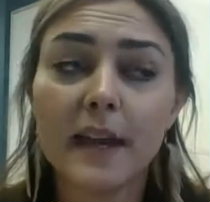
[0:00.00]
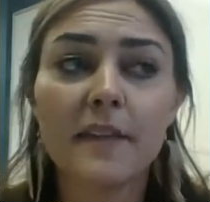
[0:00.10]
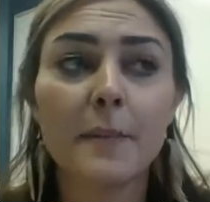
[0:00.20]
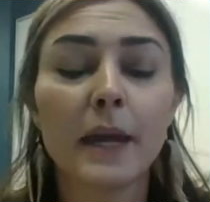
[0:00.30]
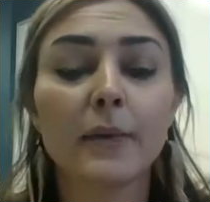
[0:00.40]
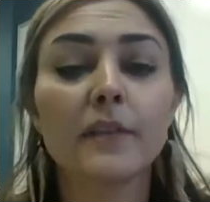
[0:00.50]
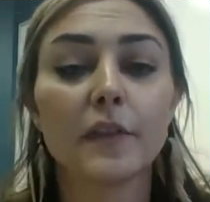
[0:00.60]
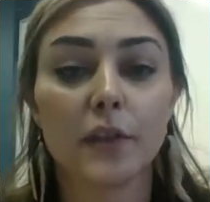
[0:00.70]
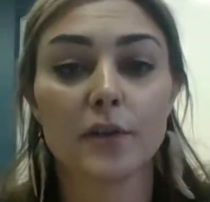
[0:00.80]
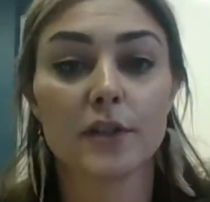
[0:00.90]
And the pay rate
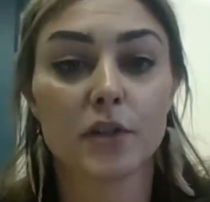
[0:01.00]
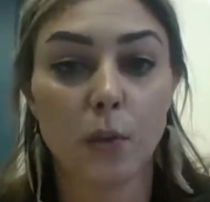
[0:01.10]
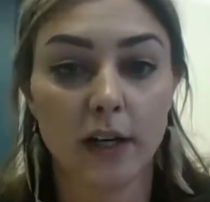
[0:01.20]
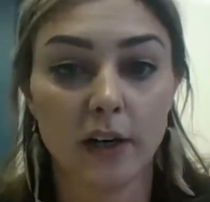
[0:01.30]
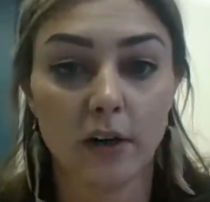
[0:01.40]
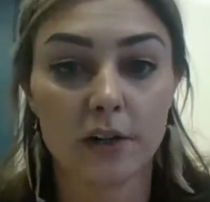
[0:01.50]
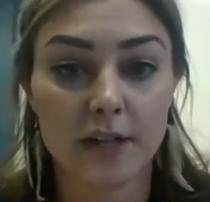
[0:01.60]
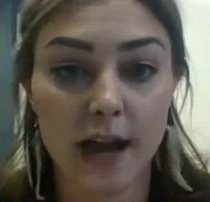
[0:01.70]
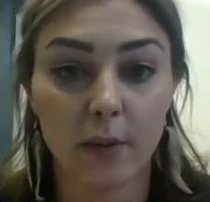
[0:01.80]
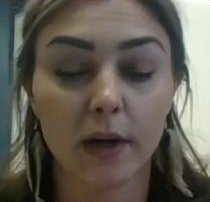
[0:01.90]
for those is $20 an
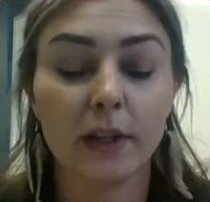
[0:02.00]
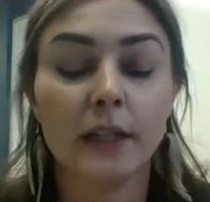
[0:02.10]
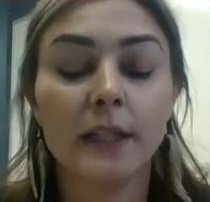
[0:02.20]
hour.